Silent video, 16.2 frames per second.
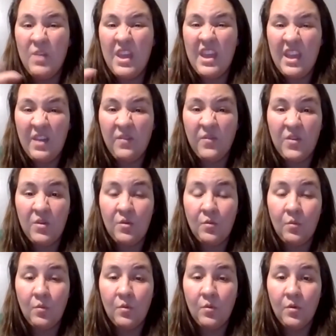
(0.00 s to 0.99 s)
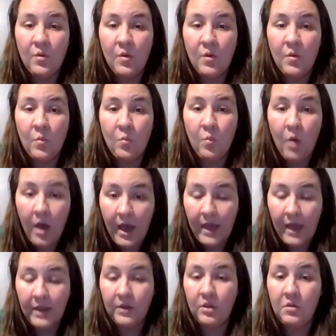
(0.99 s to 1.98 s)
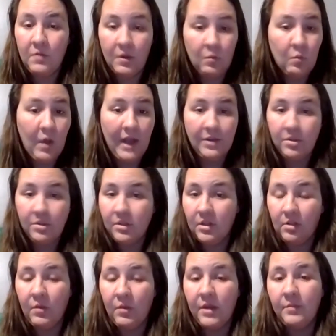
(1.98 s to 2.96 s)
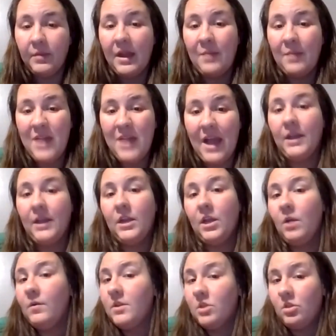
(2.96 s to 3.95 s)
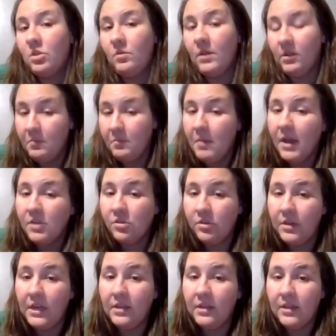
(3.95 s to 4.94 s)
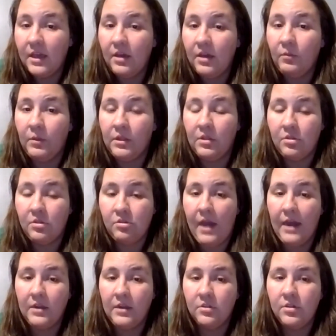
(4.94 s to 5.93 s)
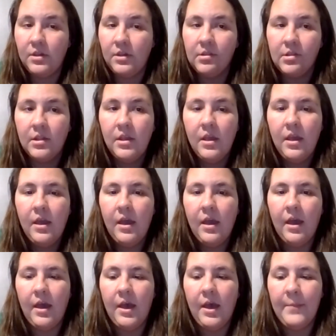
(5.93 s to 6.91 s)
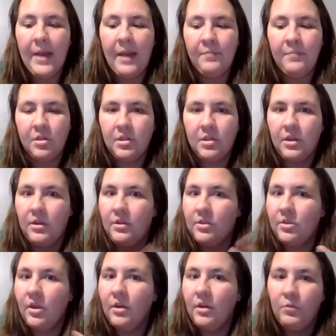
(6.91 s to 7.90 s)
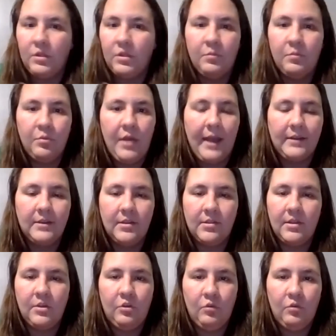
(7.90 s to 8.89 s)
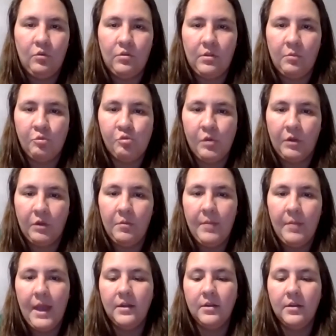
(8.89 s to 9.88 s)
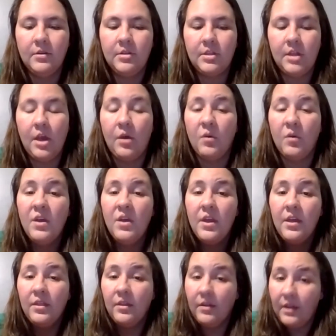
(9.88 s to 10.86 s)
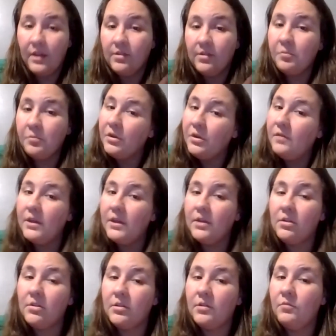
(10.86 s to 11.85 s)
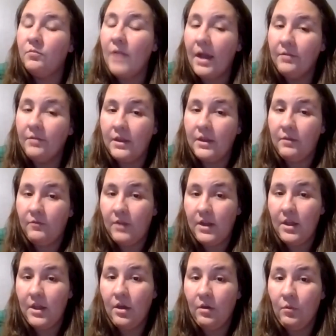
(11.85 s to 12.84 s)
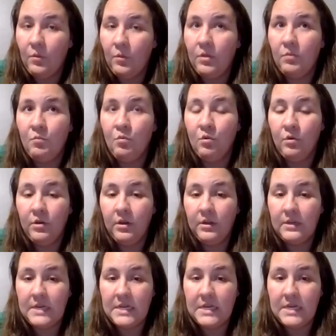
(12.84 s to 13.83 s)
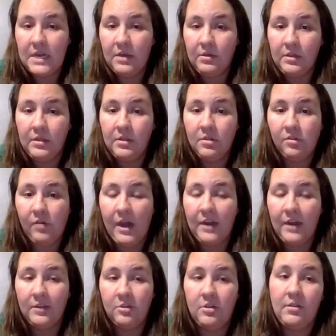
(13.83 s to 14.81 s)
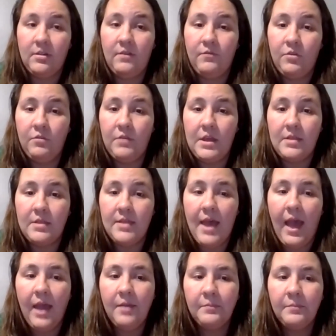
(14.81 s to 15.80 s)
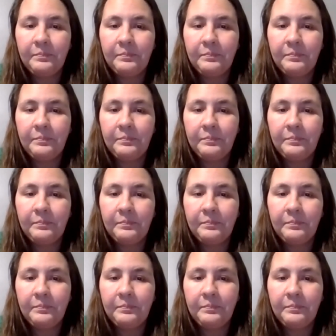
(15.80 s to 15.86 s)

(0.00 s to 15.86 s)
If you want, you can watch this one, but I'm not going to go into as much detail with the strategies. I'm just going to start with the practice and do some quick reminders. So there is a previous rounding video with more detail in the strategies if you need that.